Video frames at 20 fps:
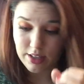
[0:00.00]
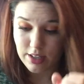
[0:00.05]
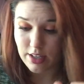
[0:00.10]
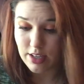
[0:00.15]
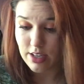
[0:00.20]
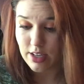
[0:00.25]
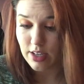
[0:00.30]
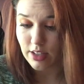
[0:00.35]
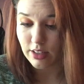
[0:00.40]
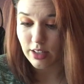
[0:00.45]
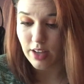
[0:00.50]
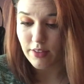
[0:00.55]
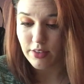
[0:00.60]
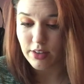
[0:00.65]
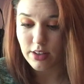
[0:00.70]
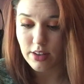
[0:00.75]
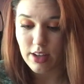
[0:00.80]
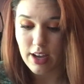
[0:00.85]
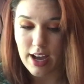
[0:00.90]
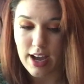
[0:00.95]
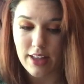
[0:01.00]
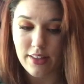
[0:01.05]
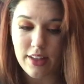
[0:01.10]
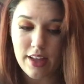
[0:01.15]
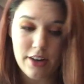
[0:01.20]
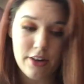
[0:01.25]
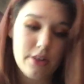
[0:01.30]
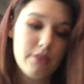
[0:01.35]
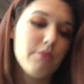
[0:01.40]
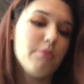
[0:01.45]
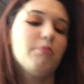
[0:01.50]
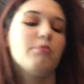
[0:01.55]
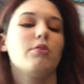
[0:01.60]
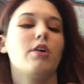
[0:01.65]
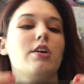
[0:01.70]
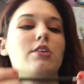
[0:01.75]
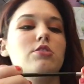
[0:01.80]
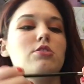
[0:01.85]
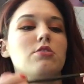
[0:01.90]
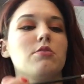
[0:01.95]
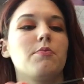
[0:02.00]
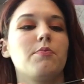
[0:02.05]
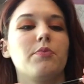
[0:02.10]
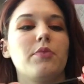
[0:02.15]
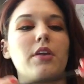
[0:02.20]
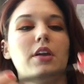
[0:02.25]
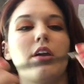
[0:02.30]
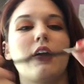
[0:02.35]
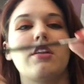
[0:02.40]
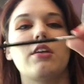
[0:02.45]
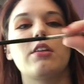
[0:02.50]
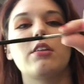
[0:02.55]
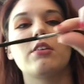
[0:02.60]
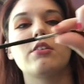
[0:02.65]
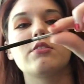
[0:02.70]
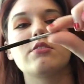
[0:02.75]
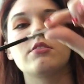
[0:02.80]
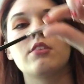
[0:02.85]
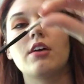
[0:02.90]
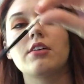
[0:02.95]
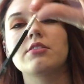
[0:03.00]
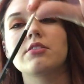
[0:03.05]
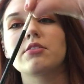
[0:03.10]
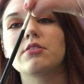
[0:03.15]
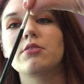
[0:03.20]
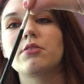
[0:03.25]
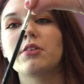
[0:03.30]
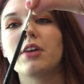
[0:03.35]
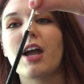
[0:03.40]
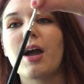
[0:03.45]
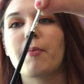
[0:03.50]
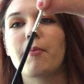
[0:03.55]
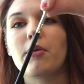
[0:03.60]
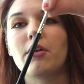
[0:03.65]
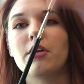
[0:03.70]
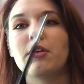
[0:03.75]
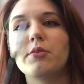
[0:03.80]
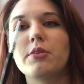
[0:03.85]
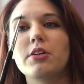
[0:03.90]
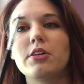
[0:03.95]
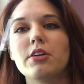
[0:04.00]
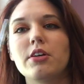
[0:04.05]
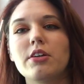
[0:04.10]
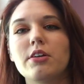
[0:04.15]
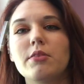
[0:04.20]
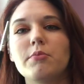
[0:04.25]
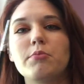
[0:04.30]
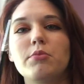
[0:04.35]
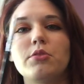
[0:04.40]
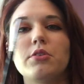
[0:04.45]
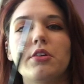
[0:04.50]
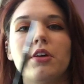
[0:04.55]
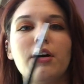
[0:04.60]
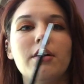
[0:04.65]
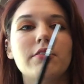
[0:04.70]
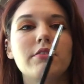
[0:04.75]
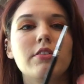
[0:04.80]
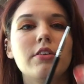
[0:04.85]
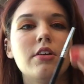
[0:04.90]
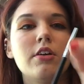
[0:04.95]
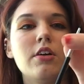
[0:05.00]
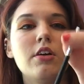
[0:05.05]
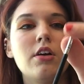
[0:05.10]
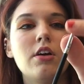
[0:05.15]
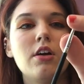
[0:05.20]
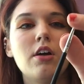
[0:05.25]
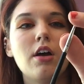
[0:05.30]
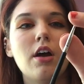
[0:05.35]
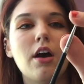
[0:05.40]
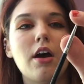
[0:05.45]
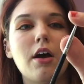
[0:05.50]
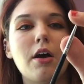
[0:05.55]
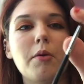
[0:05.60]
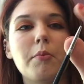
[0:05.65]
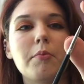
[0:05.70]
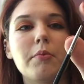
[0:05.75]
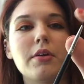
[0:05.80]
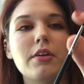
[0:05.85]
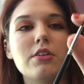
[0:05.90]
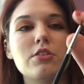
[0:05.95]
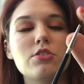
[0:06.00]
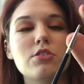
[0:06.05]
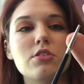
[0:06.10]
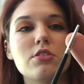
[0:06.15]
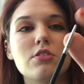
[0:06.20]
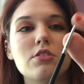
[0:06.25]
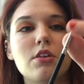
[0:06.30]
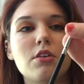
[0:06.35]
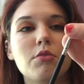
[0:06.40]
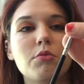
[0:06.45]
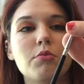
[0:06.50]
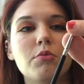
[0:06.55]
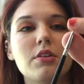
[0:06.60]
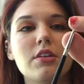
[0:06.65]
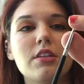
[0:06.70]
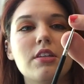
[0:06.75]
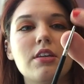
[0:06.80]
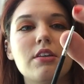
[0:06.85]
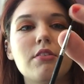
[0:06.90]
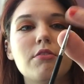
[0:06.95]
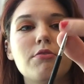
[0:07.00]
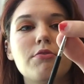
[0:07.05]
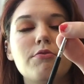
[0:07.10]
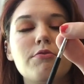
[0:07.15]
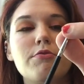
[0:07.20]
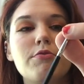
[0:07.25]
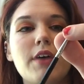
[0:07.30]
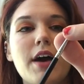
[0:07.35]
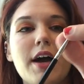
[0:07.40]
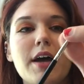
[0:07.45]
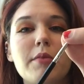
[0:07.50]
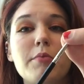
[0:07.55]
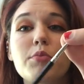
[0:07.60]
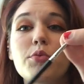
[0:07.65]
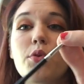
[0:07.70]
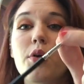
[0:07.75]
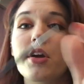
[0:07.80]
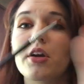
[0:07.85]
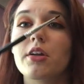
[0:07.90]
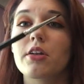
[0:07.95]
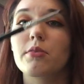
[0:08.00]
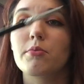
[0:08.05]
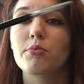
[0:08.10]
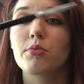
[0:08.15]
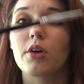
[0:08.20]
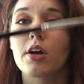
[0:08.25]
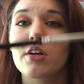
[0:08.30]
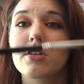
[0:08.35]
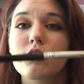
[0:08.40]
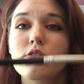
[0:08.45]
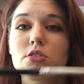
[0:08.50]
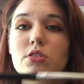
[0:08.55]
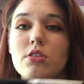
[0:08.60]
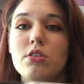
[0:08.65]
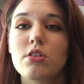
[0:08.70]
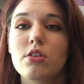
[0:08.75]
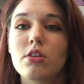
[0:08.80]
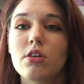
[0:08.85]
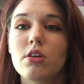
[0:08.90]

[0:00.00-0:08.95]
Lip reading: E11, the eyeliner brush, and it has this little cap on it when you pull it off. It is just a really fine pointed brush.